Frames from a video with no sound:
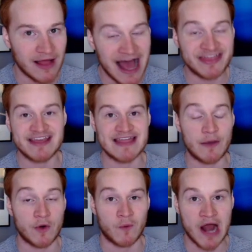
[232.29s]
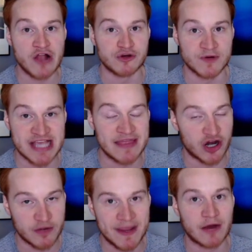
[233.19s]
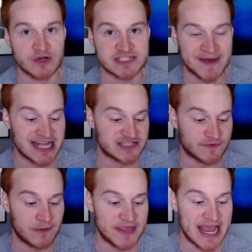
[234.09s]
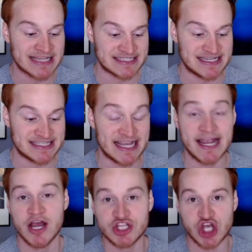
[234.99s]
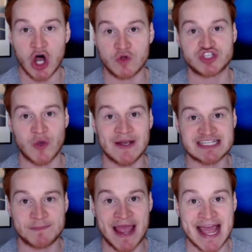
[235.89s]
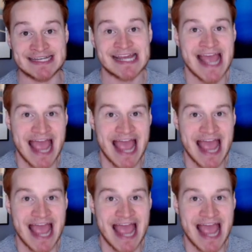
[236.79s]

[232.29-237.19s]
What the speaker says: I think they would 100%. There'd be a response from the SEC to also expand